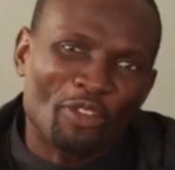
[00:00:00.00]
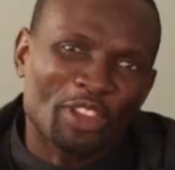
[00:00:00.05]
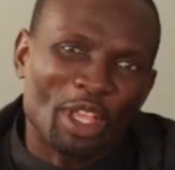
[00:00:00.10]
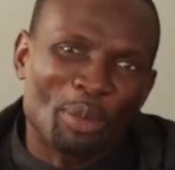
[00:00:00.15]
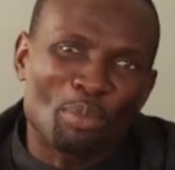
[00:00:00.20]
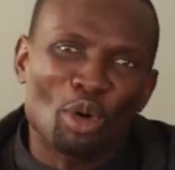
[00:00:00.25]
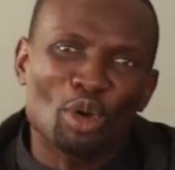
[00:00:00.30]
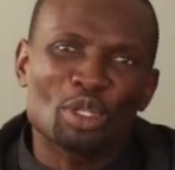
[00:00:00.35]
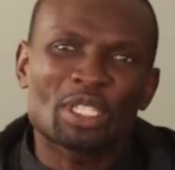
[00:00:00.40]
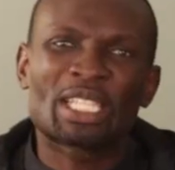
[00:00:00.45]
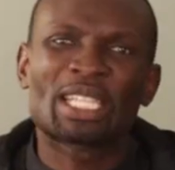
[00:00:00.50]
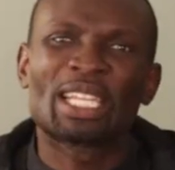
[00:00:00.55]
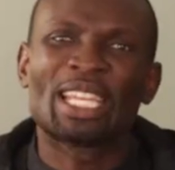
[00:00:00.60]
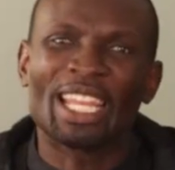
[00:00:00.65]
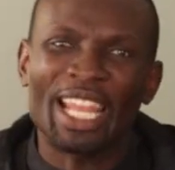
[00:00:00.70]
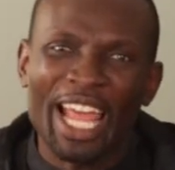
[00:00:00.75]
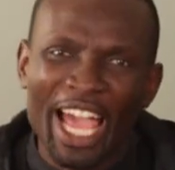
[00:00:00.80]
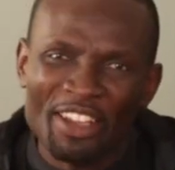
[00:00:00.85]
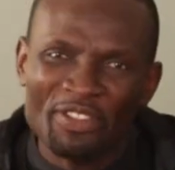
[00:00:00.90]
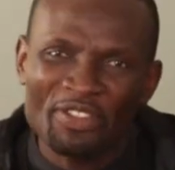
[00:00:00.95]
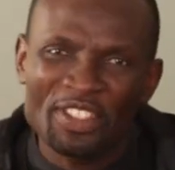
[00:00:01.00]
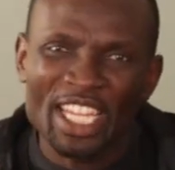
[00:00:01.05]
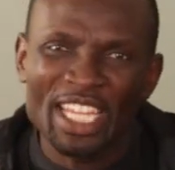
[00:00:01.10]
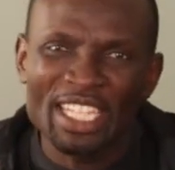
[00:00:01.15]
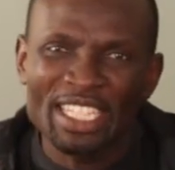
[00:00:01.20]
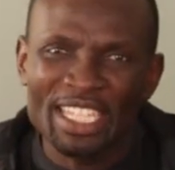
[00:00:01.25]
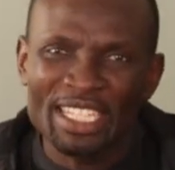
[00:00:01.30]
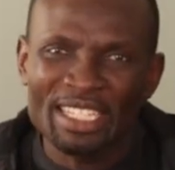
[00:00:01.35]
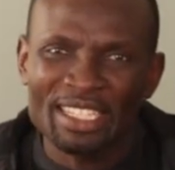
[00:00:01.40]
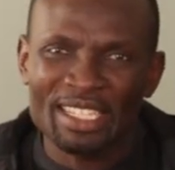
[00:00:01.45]
of the most
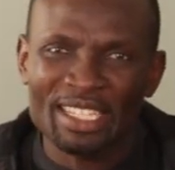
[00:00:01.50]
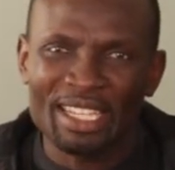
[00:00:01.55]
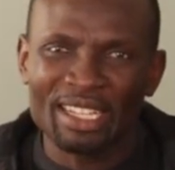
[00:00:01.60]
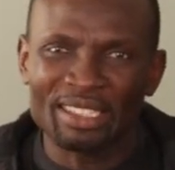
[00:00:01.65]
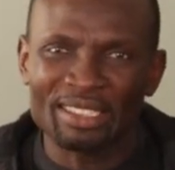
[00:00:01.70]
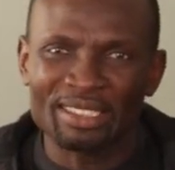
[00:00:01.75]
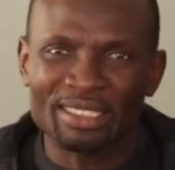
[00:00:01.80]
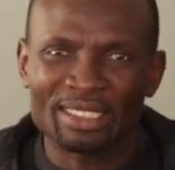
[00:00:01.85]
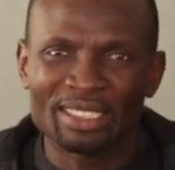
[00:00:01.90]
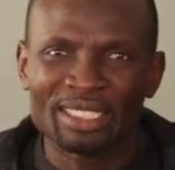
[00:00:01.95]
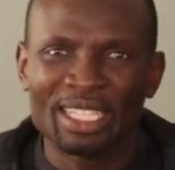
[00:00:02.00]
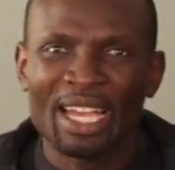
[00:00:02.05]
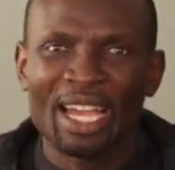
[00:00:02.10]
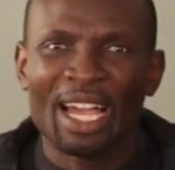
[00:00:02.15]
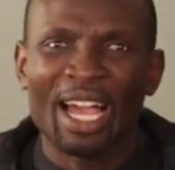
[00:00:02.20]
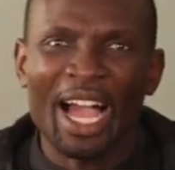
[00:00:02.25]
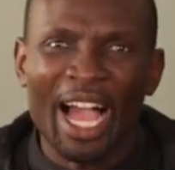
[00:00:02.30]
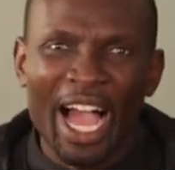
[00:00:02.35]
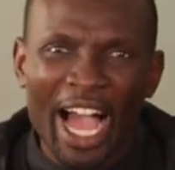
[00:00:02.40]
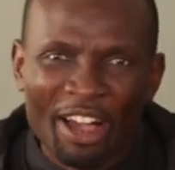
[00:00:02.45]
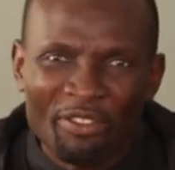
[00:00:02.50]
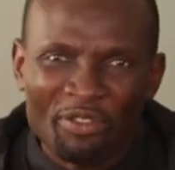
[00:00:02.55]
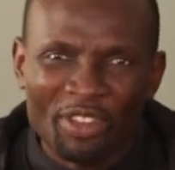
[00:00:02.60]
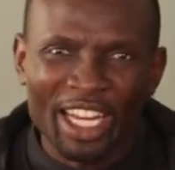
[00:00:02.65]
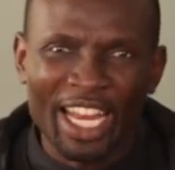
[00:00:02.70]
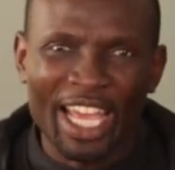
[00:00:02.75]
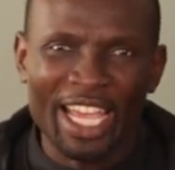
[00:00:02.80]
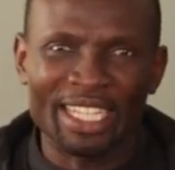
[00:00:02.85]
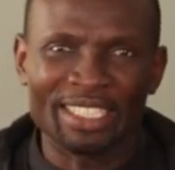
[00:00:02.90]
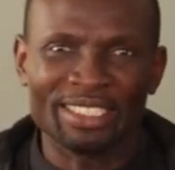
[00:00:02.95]
life-changing skills I've
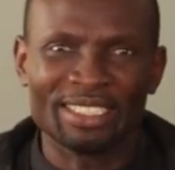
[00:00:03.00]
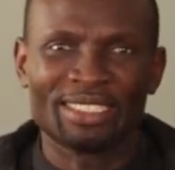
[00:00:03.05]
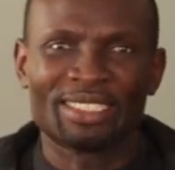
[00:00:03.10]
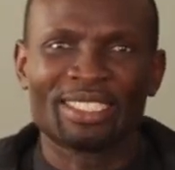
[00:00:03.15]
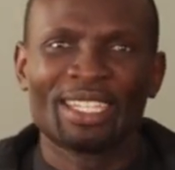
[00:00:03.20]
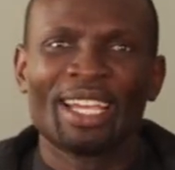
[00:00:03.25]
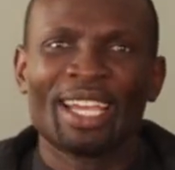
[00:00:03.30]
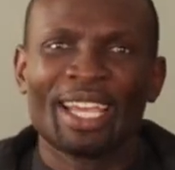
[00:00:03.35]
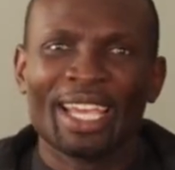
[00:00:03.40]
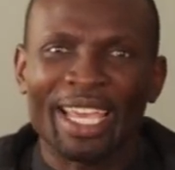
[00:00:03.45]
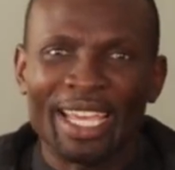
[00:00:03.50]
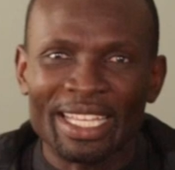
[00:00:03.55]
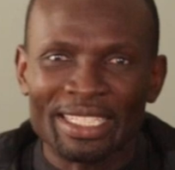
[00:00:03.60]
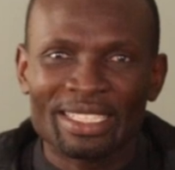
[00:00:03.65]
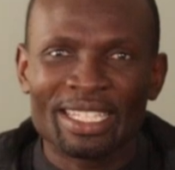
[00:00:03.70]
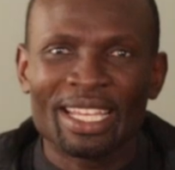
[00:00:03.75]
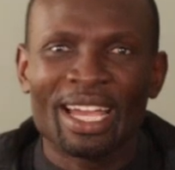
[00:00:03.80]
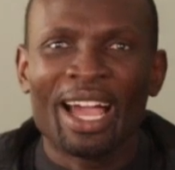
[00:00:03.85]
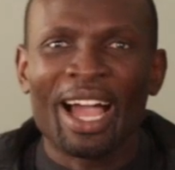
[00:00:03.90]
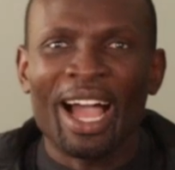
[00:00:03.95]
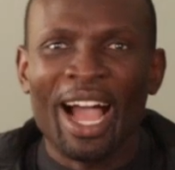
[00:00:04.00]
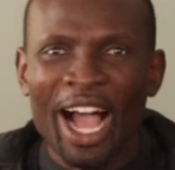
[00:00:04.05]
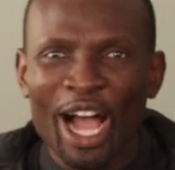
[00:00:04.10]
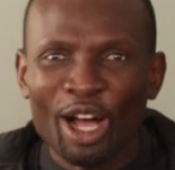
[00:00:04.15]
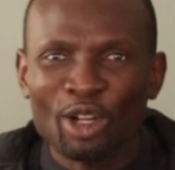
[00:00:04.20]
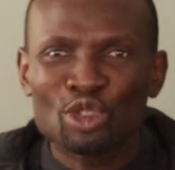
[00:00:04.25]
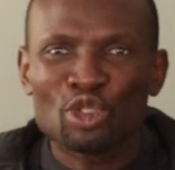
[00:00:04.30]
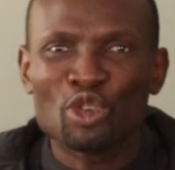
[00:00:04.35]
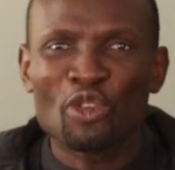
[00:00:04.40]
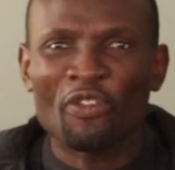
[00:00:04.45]
learned is
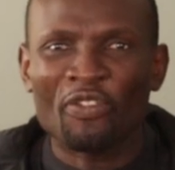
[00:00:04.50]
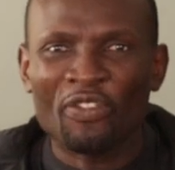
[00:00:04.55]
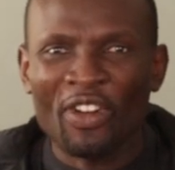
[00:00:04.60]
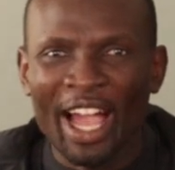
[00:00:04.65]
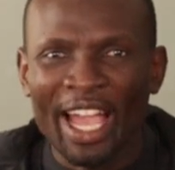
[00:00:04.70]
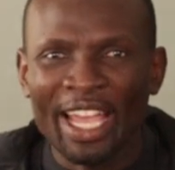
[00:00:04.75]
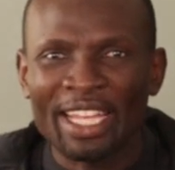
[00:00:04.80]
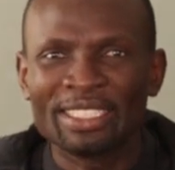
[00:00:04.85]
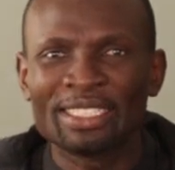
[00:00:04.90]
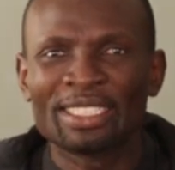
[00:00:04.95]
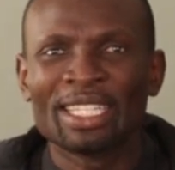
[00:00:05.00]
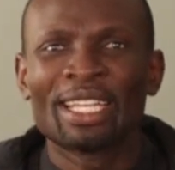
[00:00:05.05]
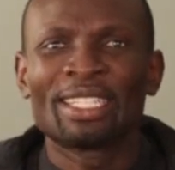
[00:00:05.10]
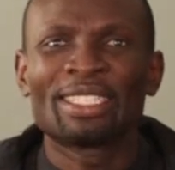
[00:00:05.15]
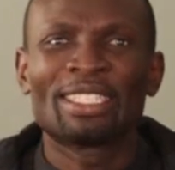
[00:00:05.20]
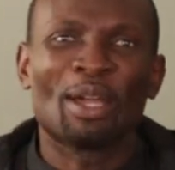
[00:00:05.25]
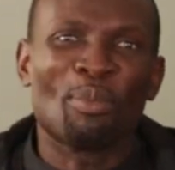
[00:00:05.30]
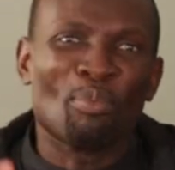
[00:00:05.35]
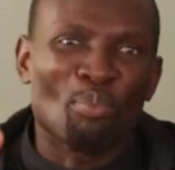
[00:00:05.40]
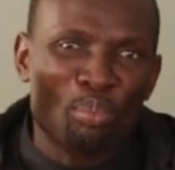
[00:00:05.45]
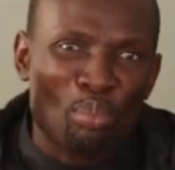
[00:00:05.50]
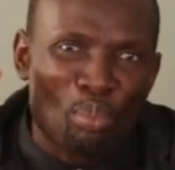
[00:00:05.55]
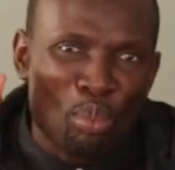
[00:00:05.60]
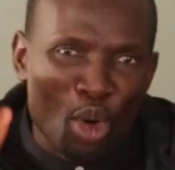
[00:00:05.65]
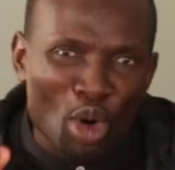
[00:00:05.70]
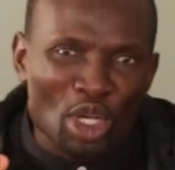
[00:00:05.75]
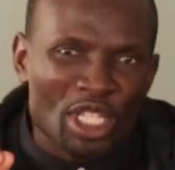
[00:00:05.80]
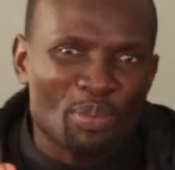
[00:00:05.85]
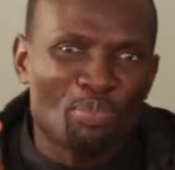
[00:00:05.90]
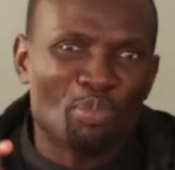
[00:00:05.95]
how to find the
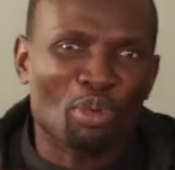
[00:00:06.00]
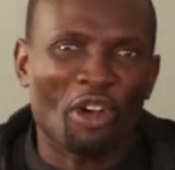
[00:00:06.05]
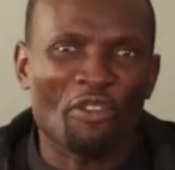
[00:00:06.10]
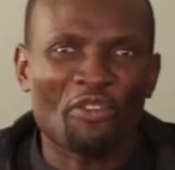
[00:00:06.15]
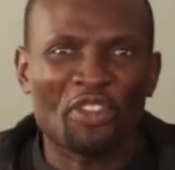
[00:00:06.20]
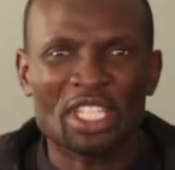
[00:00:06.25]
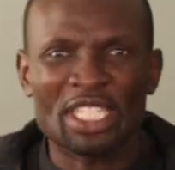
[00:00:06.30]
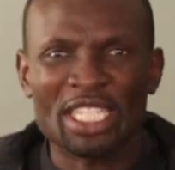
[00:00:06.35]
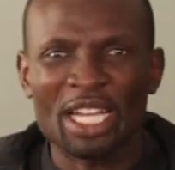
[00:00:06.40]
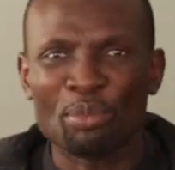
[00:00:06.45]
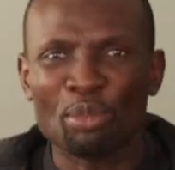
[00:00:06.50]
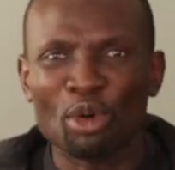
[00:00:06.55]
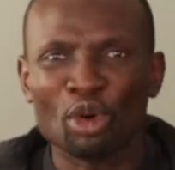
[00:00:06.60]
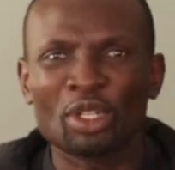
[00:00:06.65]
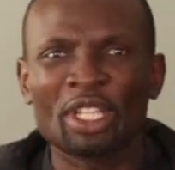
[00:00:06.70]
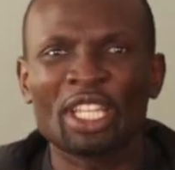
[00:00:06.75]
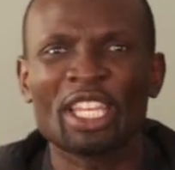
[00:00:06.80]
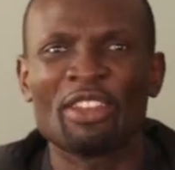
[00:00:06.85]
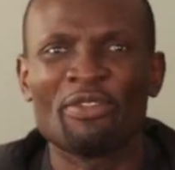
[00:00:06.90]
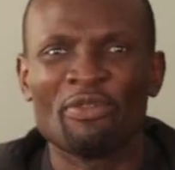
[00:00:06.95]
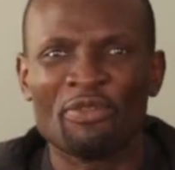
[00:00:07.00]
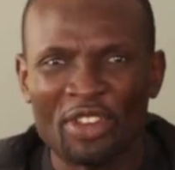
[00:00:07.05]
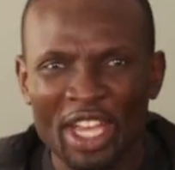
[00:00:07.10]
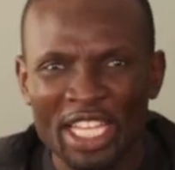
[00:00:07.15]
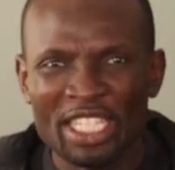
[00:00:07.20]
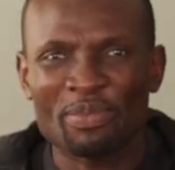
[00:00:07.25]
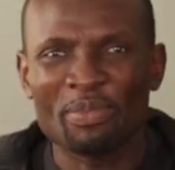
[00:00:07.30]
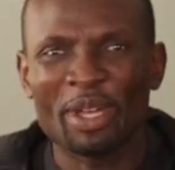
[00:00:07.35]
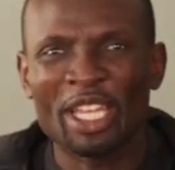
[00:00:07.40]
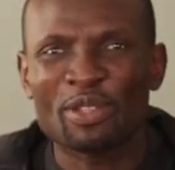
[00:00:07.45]
most profitable
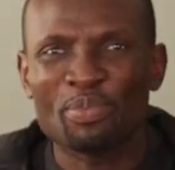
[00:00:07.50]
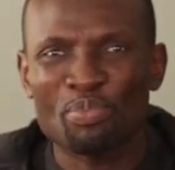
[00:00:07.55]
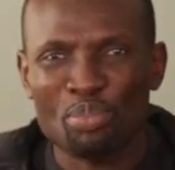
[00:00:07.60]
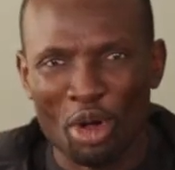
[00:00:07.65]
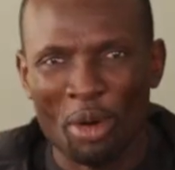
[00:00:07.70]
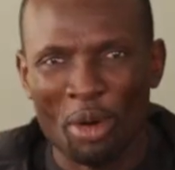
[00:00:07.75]
investment